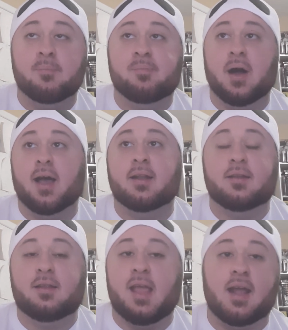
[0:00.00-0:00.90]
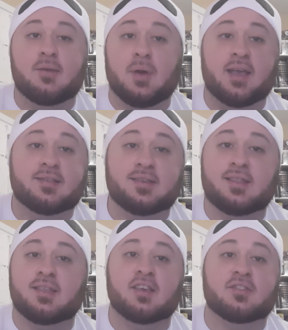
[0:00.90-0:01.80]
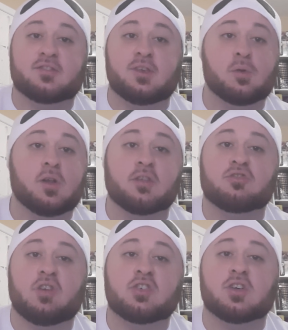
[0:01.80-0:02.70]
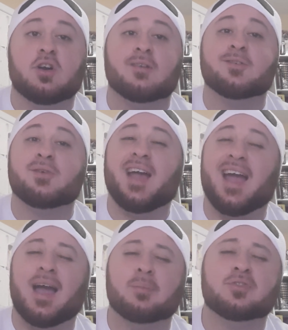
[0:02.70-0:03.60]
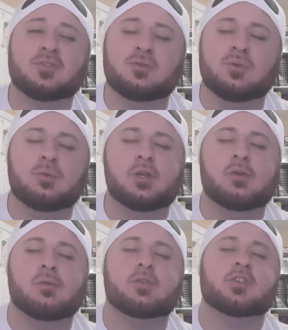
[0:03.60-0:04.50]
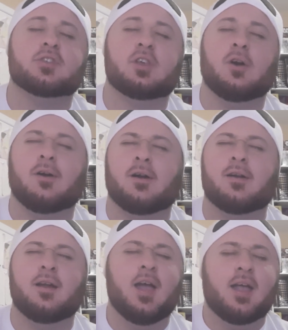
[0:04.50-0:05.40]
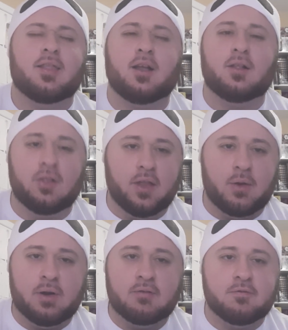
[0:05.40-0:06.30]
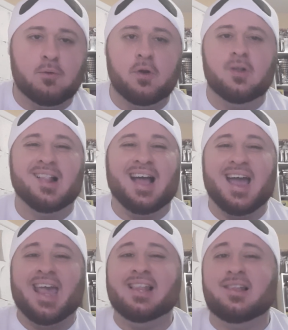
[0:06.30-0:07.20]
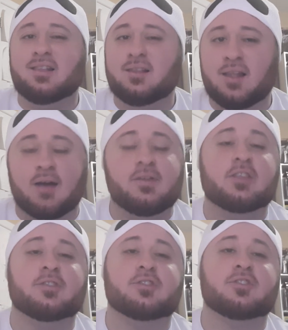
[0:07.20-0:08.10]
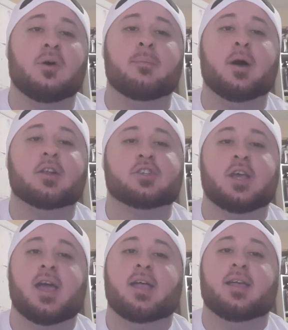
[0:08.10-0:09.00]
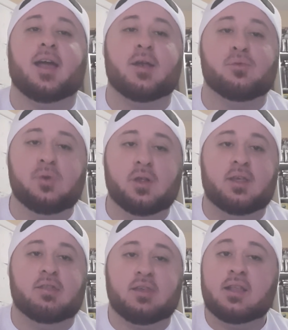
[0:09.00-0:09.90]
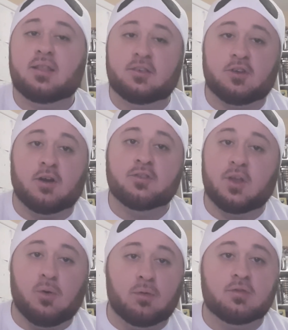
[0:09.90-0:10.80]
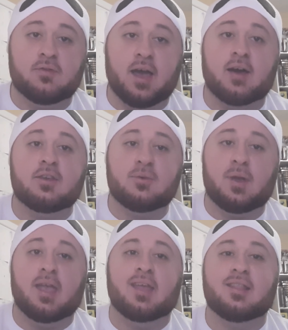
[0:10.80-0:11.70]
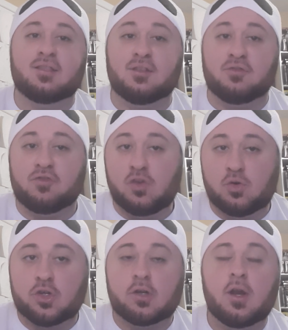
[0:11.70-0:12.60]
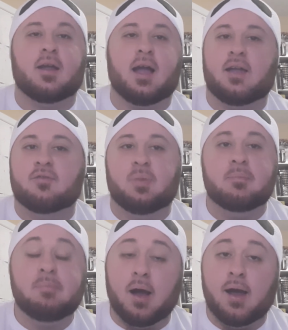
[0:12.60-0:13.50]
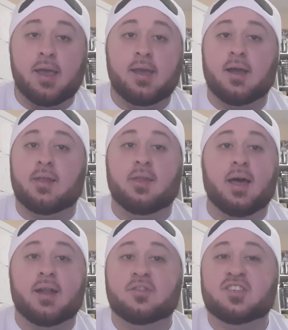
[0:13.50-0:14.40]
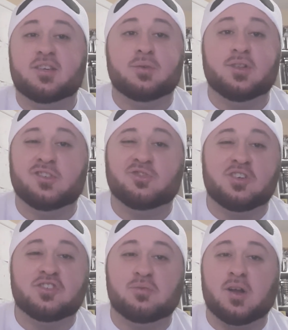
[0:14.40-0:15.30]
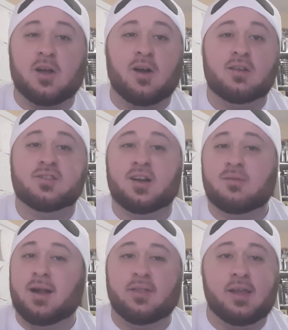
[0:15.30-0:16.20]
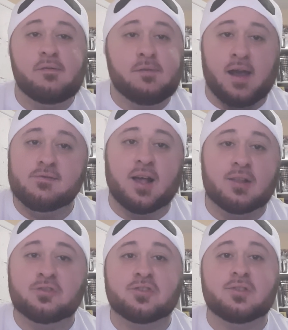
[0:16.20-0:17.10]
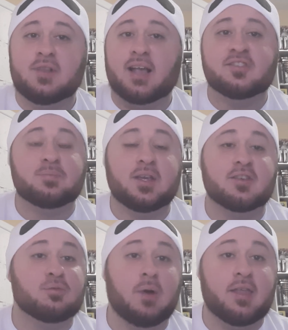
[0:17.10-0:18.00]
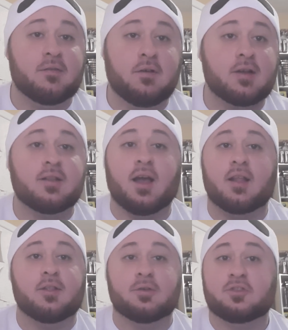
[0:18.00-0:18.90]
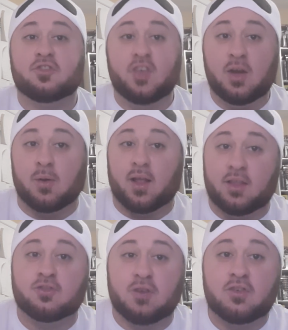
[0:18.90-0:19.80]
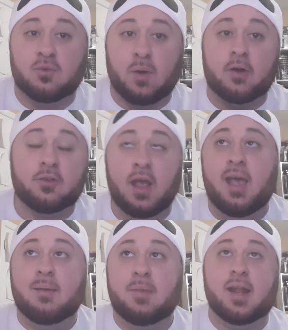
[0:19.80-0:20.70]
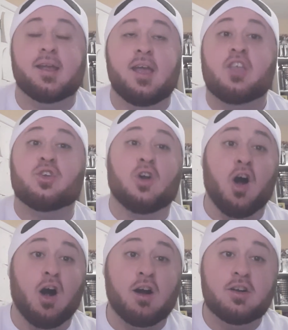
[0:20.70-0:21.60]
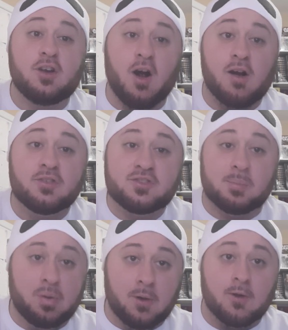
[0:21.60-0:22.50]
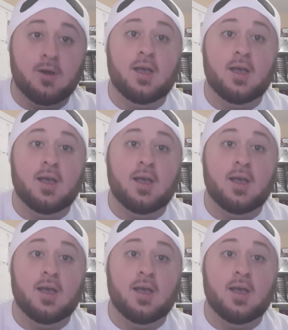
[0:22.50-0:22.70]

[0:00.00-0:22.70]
But anyways, these Secret Illustration cards are absolutely gorgeous. The art, the glittering foil, I love it so much that I really think these cards can hold value in the future. I've been buying a lot of Secret Illustration Rare cards that are around like $5 or less because why the fuck not? They're Secret Illustration Rares, meaning they're hard cards to pull.